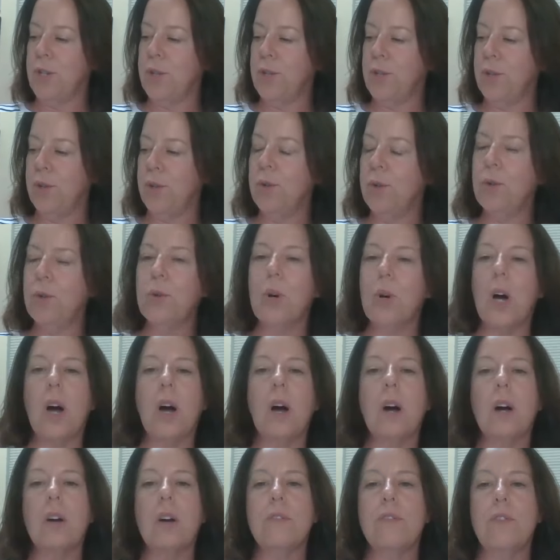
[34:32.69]
to
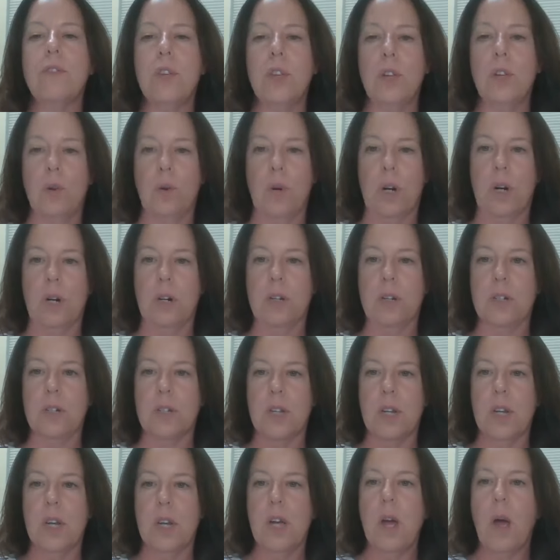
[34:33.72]
our viewers,